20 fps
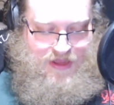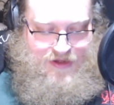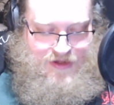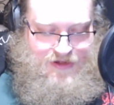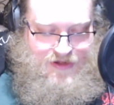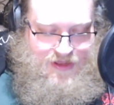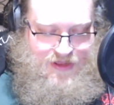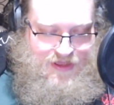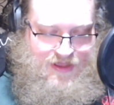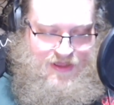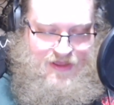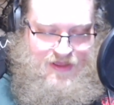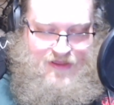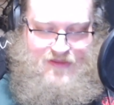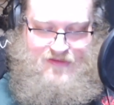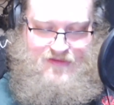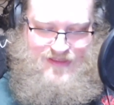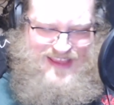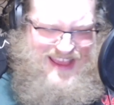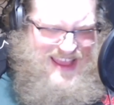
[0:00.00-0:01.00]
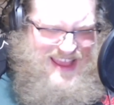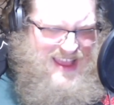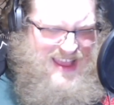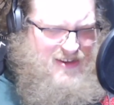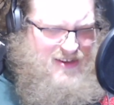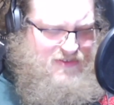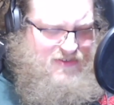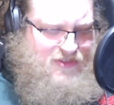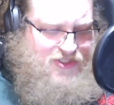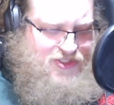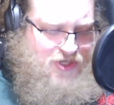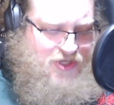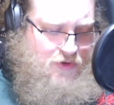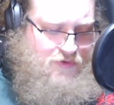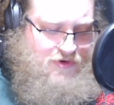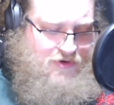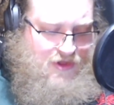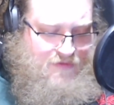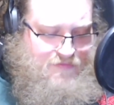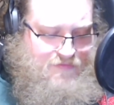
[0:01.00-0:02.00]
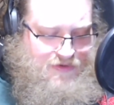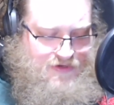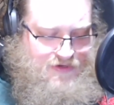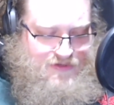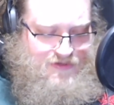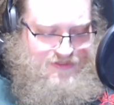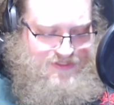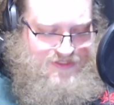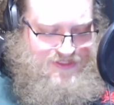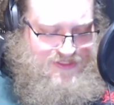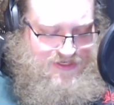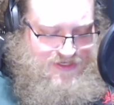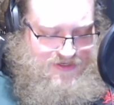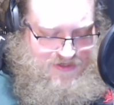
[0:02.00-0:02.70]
And I got the drone up and